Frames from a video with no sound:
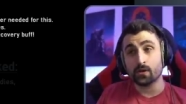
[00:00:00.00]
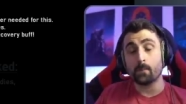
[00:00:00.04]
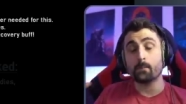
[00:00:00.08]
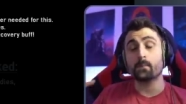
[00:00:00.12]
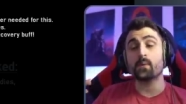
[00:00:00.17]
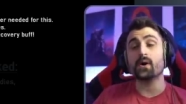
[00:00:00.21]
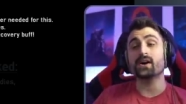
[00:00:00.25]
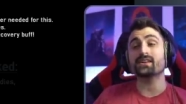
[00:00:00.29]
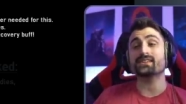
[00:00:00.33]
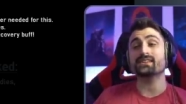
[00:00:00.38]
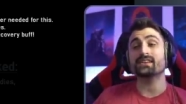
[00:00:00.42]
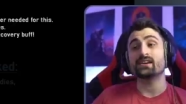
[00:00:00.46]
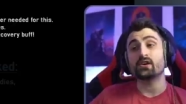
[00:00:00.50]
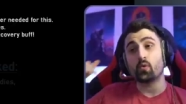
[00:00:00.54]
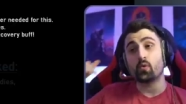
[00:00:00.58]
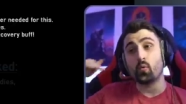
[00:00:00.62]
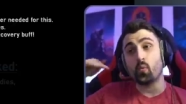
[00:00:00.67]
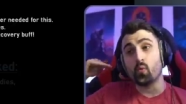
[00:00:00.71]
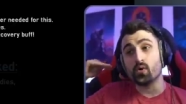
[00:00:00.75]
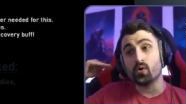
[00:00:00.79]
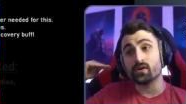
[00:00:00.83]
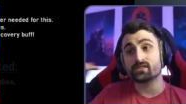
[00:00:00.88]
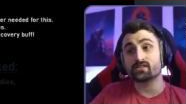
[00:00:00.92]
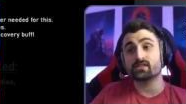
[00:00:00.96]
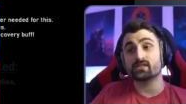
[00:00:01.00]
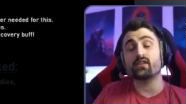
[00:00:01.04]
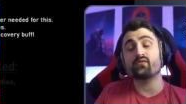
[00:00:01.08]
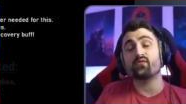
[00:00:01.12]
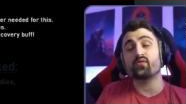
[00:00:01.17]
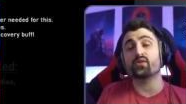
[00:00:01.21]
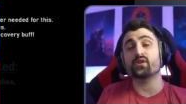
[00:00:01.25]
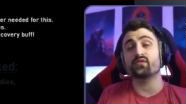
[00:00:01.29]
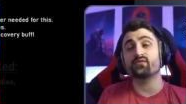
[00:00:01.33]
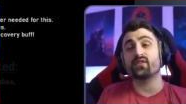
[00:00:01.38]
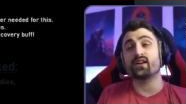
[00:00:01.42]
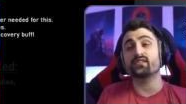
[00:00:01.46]
but once that
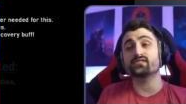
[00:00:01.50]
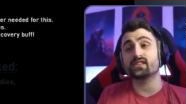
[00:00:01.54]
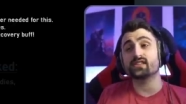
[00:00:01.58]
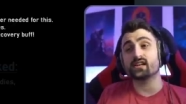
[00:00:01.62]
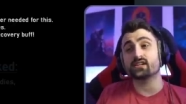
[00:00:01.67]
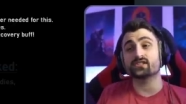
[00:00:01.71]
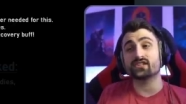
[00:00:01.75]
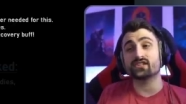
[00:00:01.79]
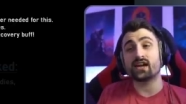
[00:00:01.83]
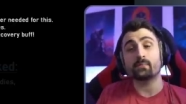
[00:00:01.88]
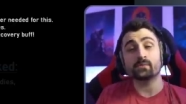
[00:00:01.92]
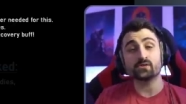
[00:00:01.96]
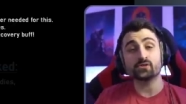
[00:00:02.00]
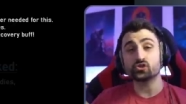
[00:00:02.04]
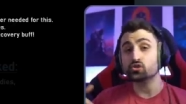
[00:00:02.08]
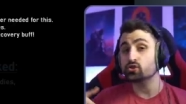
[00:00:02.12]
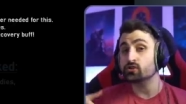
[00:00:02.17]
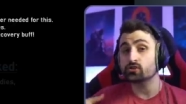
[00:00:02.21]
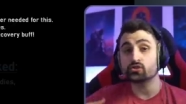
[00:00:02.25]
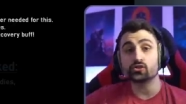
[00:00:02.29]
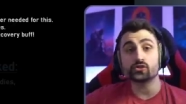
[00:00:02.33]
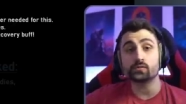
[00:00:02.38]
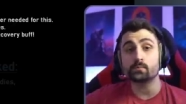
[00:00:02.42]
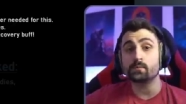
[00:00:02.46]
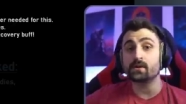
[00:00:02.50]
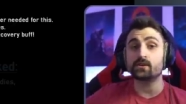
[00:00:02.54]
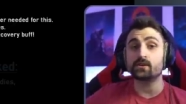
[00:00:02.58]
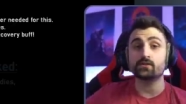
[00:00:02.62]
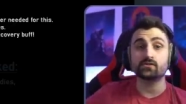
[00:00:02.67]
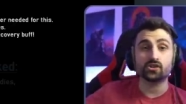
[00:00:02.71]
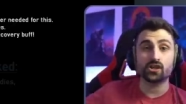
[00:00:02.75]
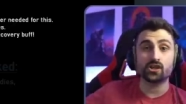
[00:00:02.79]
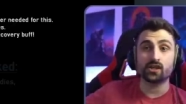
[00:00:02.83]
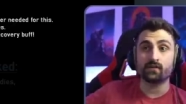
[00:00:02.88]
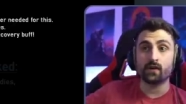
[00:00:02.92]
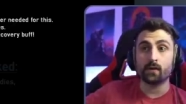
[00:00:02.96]
45 seconds happened, you can just pick
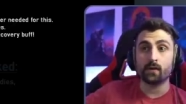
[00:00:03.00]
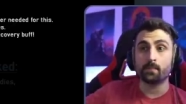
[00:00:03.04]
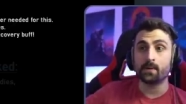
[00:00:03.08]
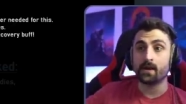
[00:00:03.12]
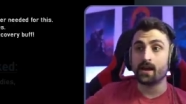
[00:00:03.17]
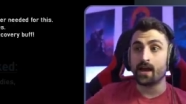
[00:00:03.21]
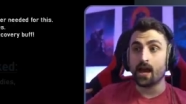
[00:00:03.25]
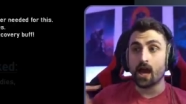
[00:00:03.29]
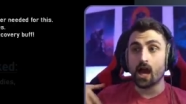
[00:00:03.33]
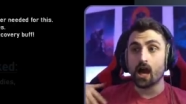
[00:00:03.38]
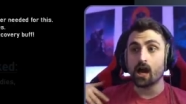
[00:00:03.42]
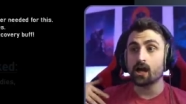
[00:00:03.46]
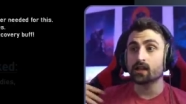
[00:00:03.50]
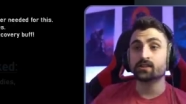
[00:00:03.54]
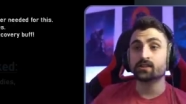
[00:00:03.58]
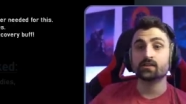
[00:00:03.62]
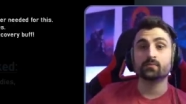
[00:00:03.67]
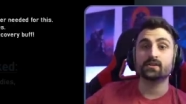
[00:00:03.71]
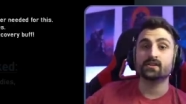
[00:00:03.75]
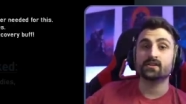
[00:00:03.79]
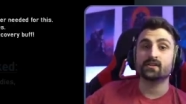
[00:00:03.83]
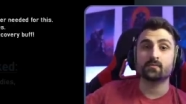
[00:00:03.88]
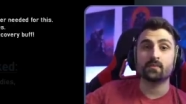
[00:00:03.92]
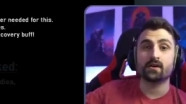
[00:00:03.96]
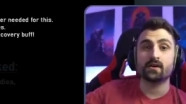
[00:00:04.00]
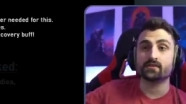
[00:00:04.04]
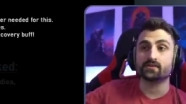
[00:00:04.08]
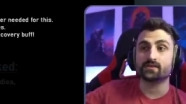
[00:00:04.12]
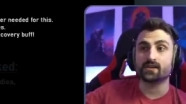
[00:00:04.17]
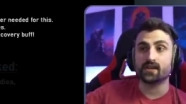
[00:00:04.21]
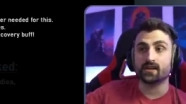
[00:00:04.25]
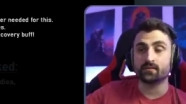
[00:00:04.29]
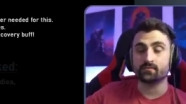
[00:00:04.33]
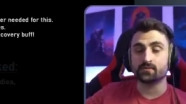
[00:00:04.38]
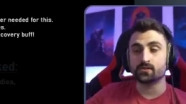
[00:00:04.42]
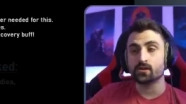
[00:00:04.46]
yourself up unlimited amount of
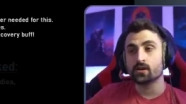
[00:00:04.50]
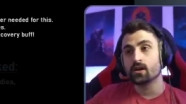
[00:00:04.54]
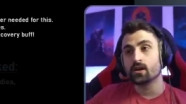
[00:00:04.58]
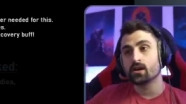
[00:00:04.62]
times,